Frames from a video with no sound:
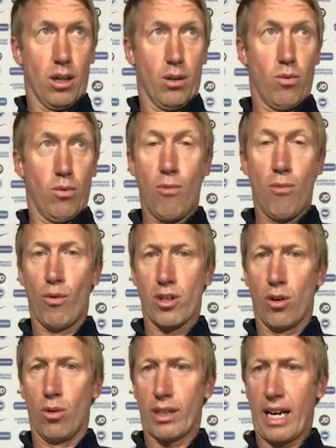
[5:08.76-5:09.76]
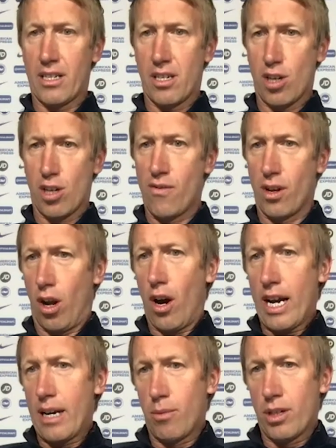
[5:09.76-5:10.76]
one more result gets us over the
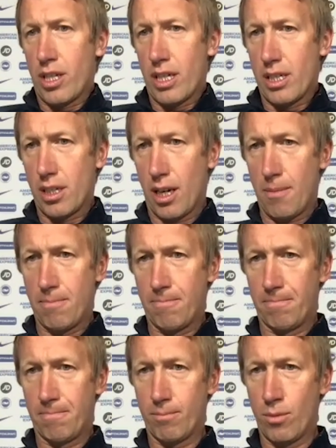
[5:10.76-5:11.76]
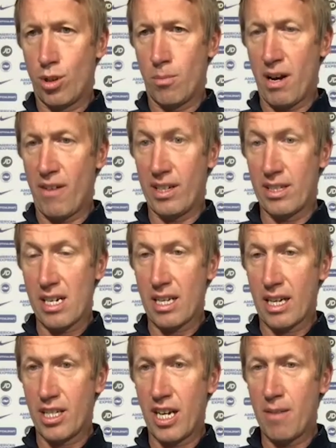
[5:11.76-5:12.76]
line, which is which would be a
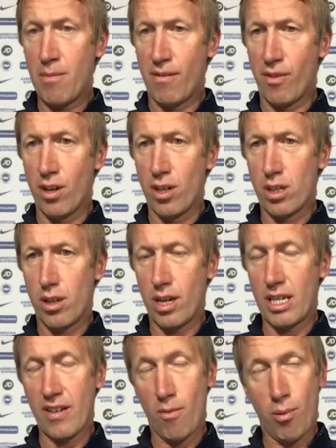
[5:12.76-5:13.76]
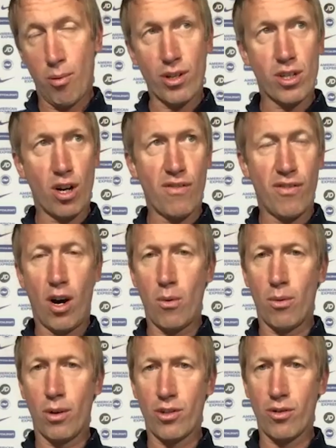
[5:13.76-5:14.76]
fantastic achievement for us. 37 points so far.
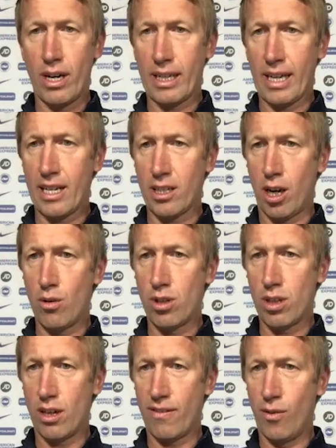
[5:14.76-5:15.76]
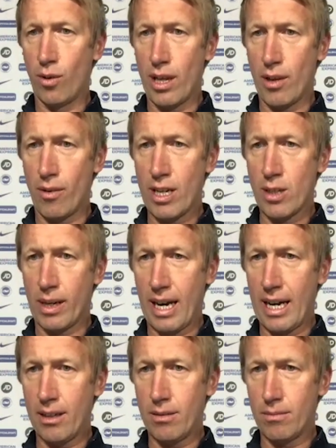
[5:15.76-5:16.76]
We want to try and get as close to 43 as we
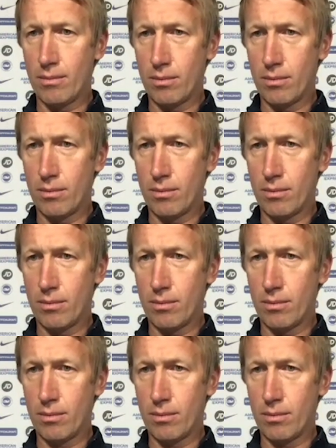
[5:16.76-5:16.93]
can.